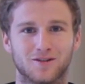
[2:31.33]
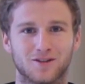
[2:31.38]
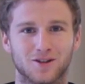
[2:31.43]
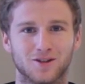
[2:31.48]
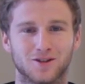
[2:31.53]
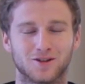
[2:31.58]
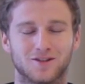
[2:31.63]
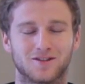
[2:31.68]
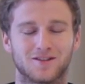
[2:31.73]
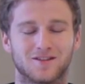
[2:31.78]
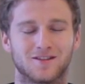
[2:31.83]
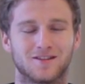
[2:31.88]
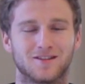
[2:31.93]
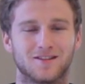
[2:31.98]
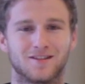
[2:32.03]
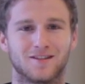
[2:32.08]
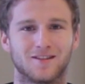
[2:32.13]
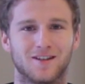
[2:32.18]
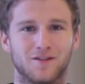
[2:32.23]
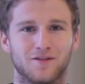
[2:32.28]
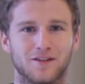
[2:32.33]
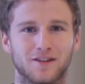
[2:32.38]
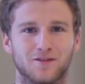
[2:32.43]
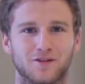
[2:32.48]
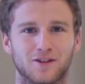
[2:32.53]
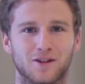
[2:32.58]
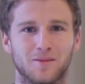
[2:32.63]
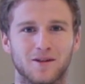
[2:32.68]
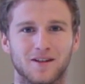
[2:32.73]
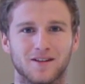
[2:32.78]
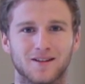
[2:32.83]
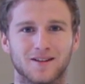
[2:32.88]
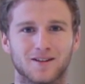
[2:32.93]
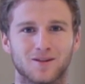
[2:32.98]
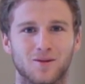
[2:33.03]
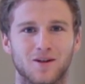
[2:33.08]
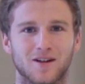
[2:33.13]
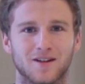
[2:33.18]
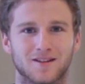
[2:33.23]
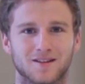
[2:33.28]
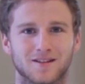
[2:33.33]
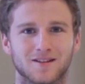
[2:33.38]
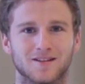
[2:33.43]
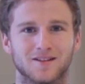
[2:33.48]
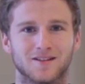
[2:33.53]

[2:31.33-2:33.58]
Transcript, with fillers: because I think for him hitting it twice,